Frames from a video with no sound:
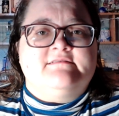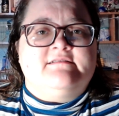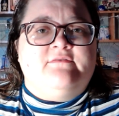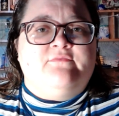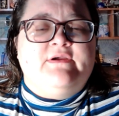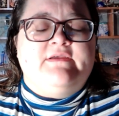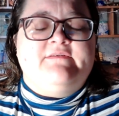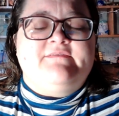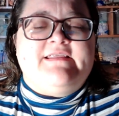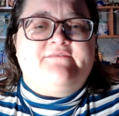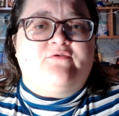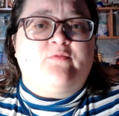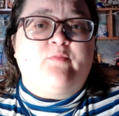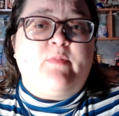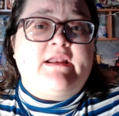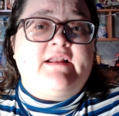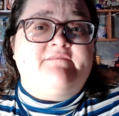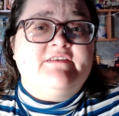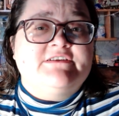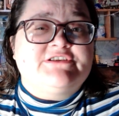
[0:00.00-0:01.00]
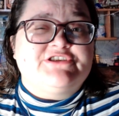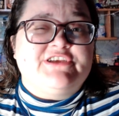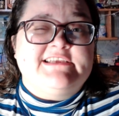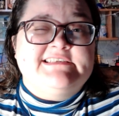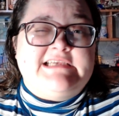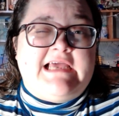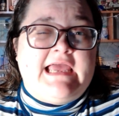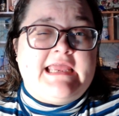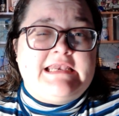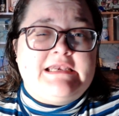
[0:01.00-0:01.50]
We've never been officially
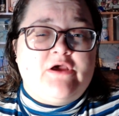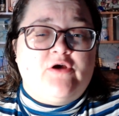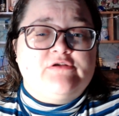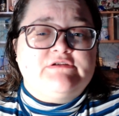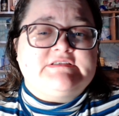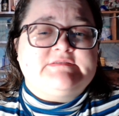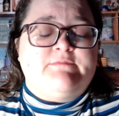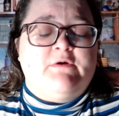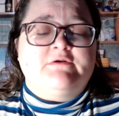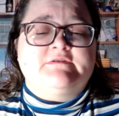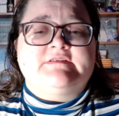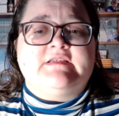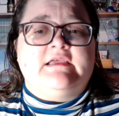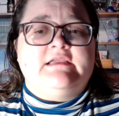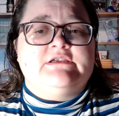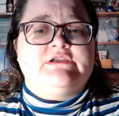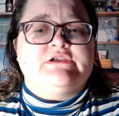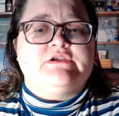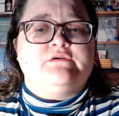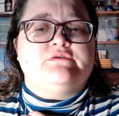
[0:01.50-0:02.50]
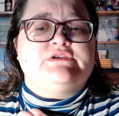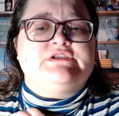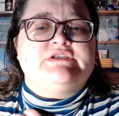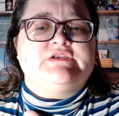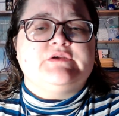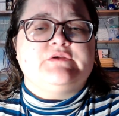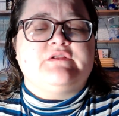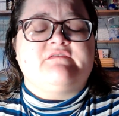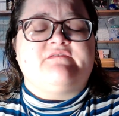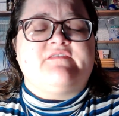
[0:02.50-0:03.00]
diagnosed, mostly due
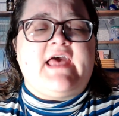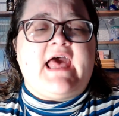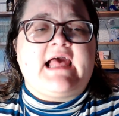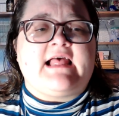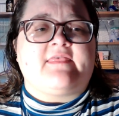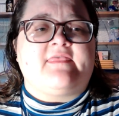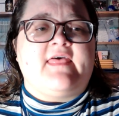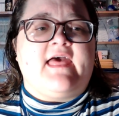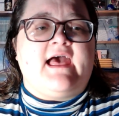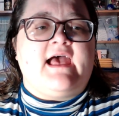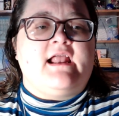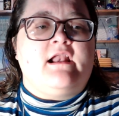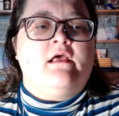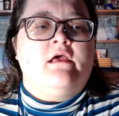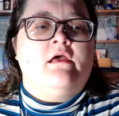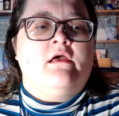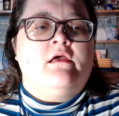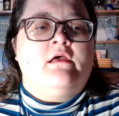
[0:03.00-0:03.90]
to the fact that